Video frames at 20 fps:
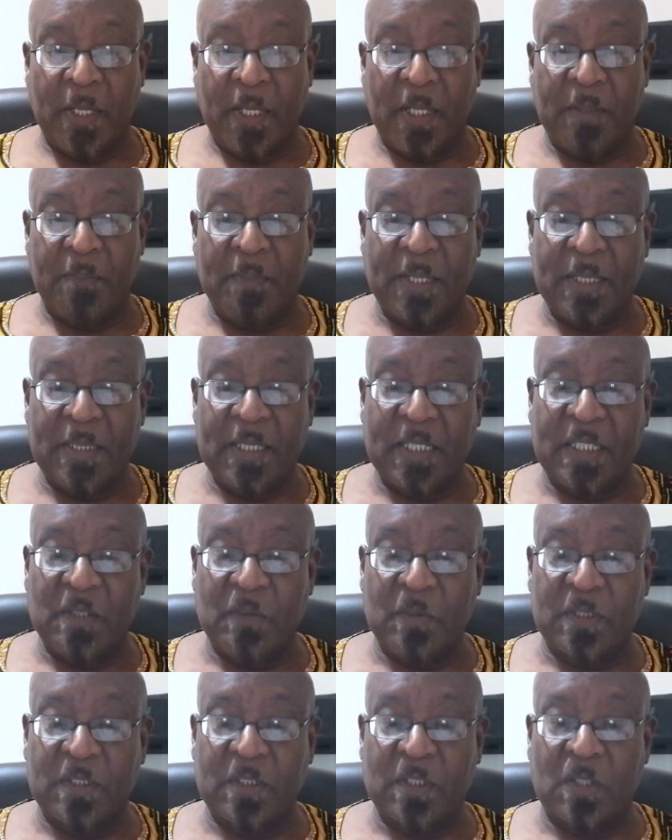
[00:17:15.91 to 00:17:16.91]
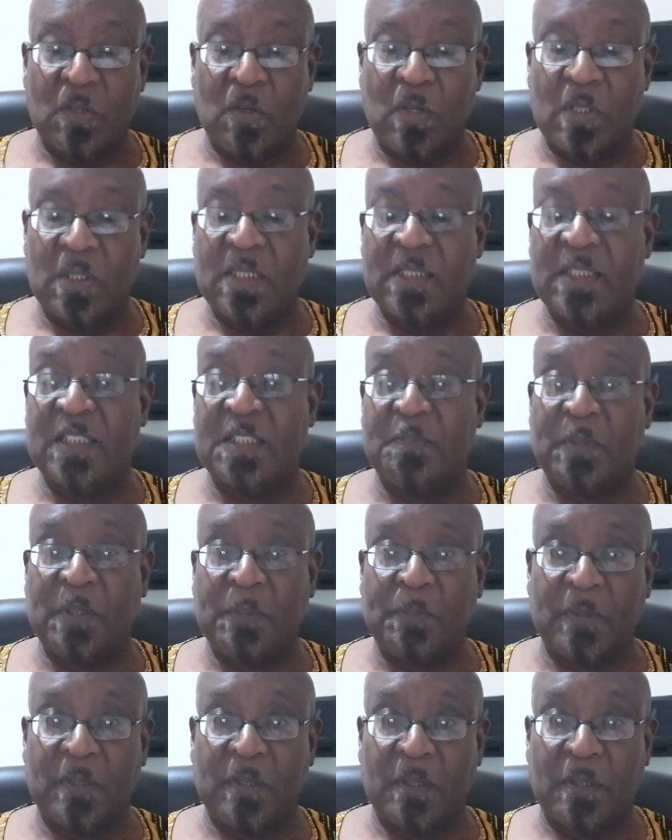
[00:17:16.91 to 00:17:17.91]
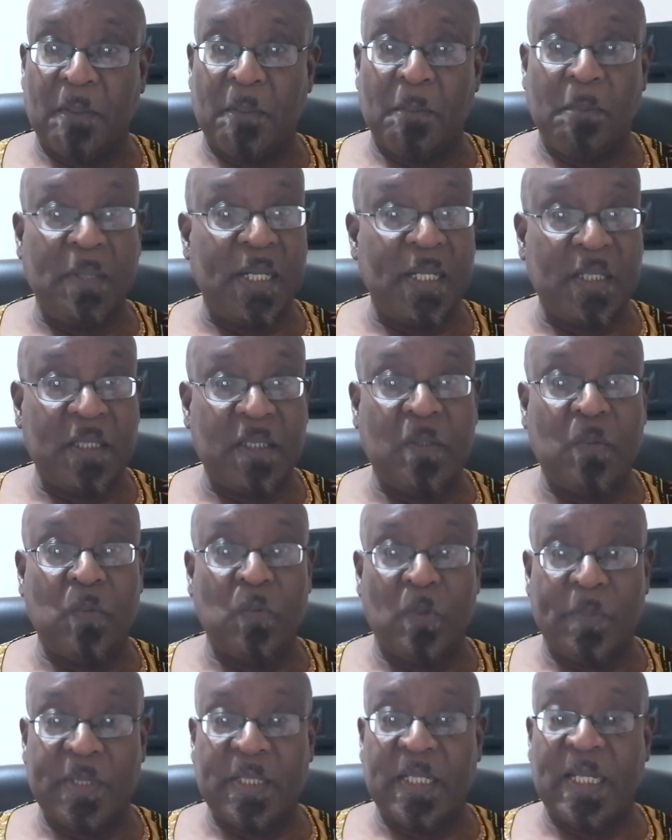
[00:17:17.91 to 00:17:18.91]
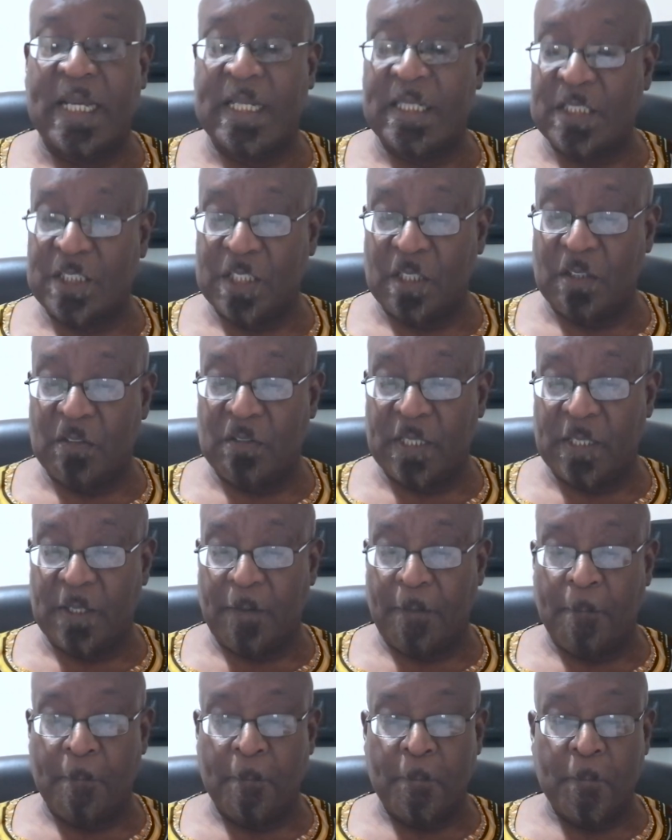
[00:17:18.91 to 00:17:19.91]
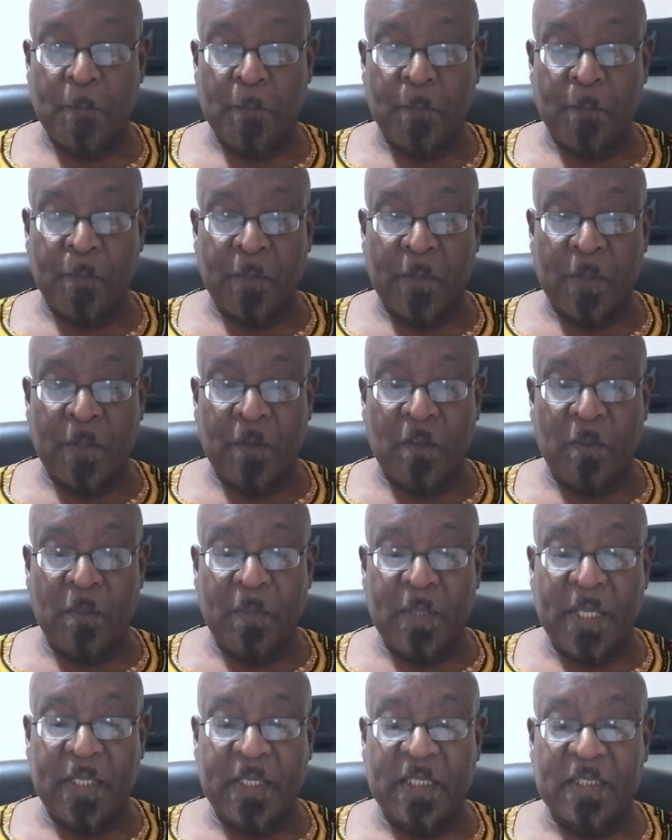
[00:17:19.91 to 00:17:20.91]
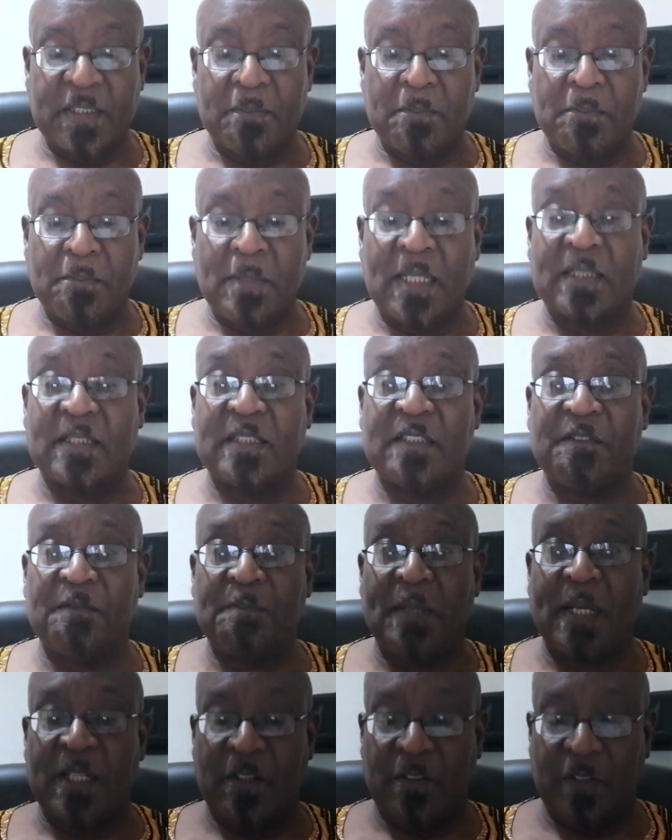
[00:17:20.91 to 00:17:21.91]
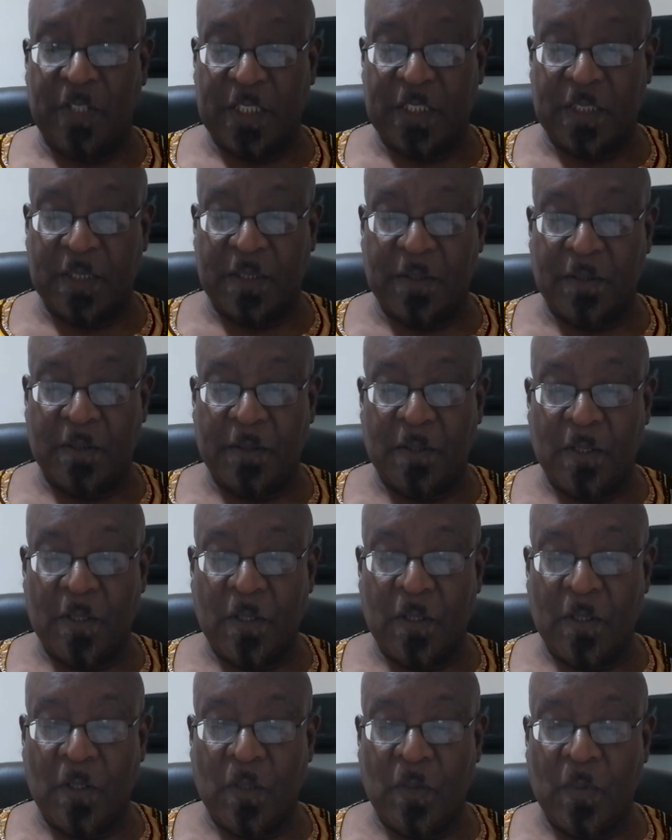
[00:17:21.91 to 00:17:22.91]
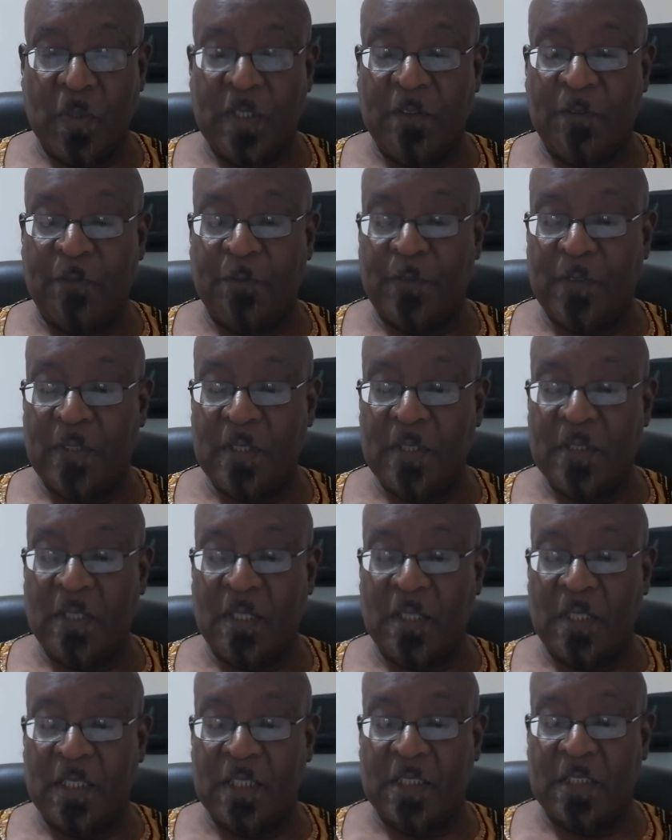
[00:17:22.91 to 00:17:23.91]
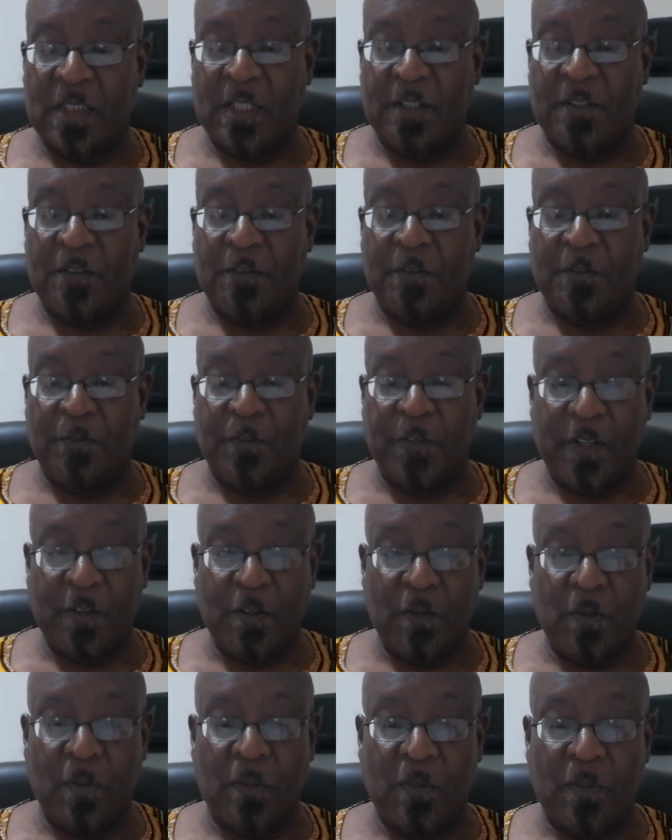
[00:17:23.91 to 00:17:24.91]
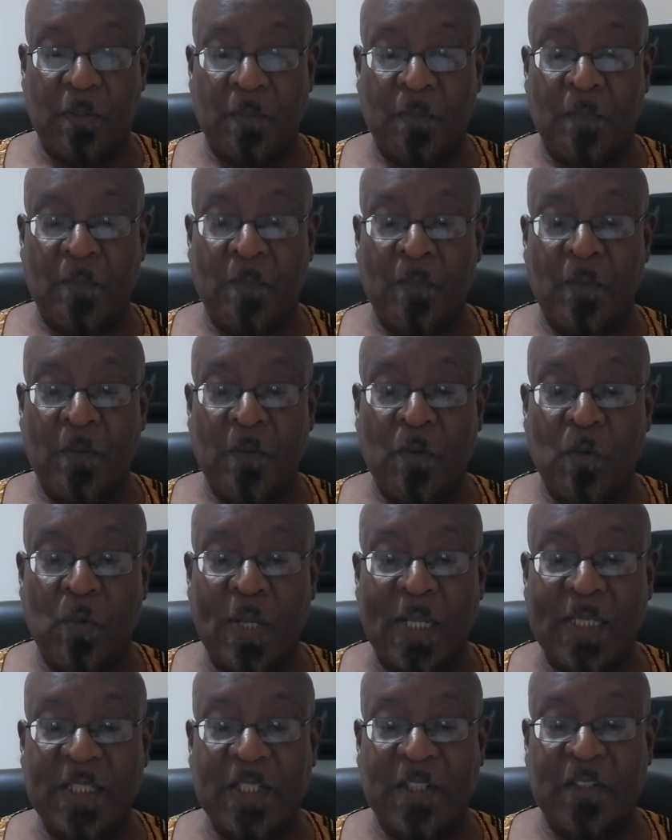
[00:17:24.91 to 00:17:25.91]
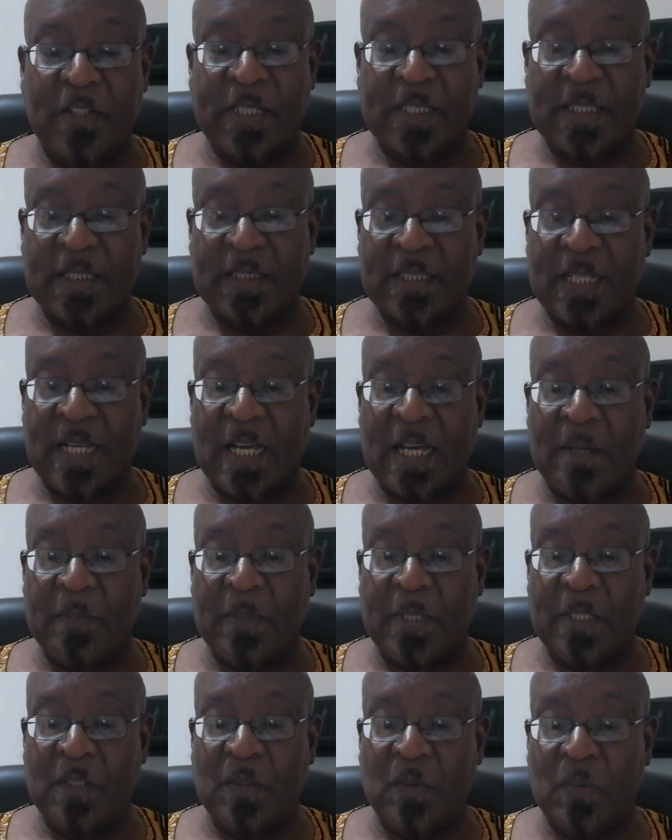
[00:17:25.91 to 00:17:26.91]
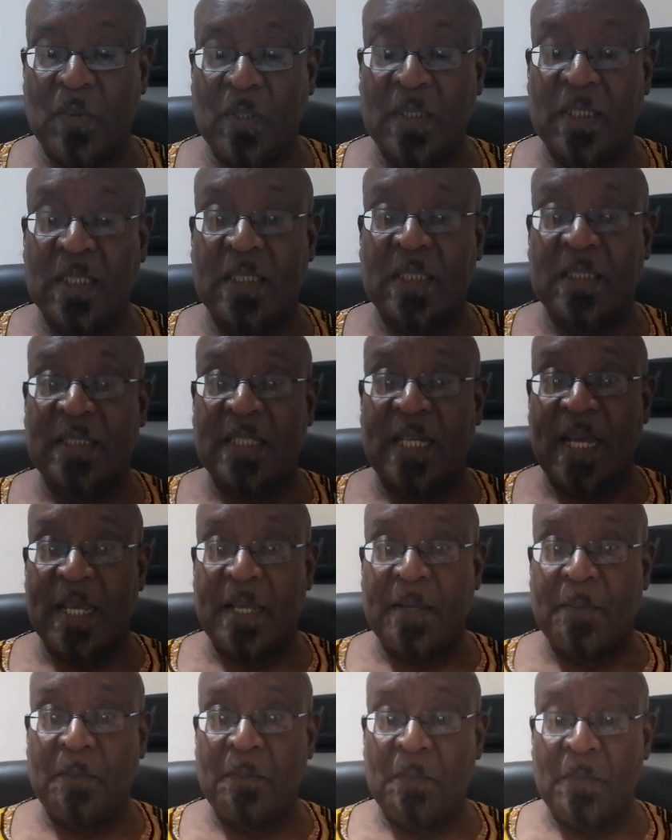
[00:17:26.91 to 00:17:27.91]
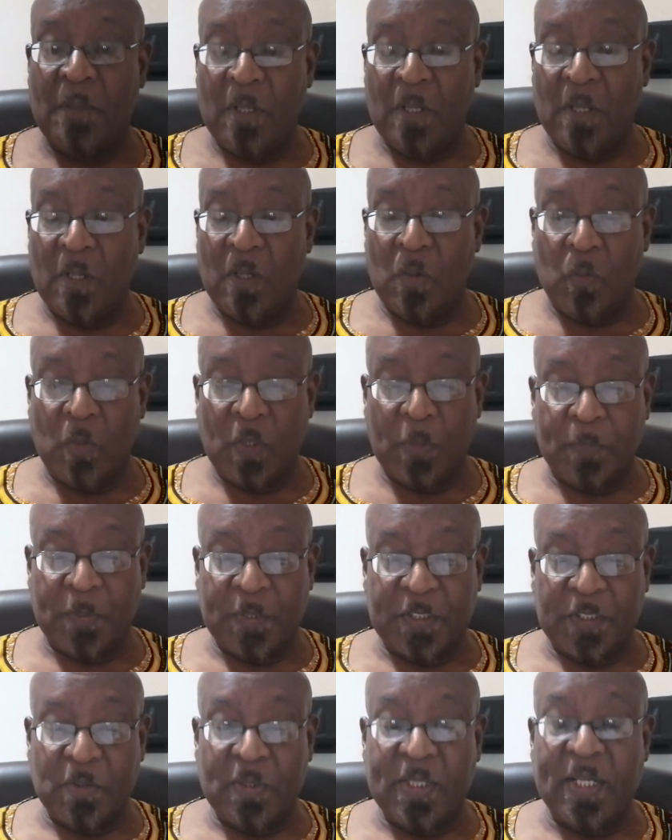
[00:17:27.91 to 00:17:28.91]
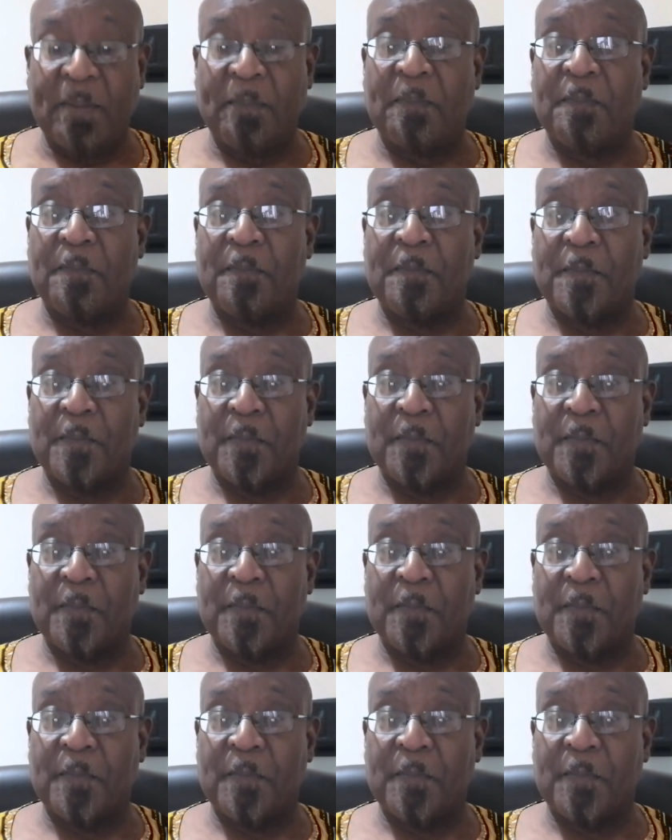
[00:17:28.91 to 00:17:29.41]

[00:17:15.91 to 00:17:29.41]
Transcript: It meant that he was to call on his people, men, women, and children, to make this massive migration with the full knowledge that Pharaoh, who had the greatest army in the world at the time, would pursue them.